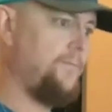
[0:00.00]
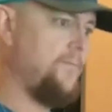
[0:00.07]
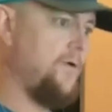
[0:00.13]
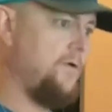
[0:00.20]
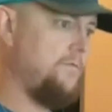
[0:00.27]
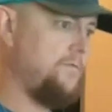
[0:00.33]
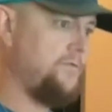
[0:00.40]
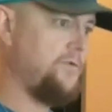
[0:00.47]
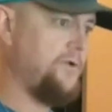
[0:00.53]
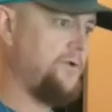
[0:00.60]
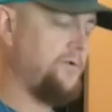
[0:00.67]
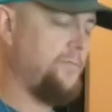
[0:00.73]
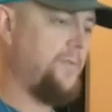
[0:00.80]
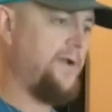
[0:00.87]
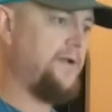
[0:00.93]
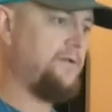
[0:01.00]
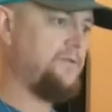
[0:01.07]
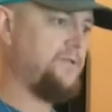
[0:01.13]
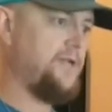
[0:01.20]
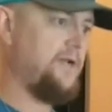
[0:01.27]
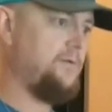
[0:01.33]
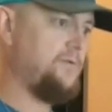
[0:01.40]
over 300 pounds
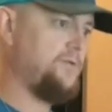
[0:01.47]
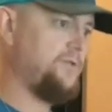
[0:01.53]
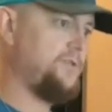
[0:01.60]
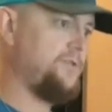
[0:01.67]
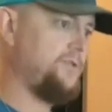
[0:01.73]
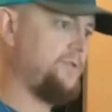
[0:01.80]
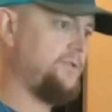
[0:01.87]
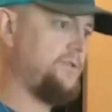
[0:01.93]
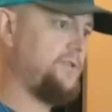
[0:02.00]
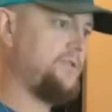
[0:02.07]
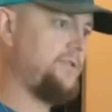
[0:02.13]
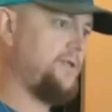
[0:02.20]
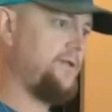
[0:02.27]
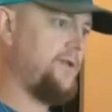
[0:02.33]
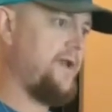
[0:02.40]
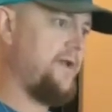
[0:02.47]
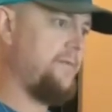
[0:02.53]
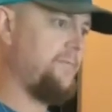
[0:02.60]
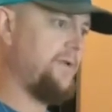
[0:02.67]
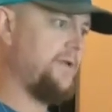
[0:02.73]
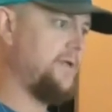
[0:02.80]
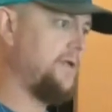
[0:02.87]
and I was just
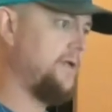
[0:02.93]
unhappy.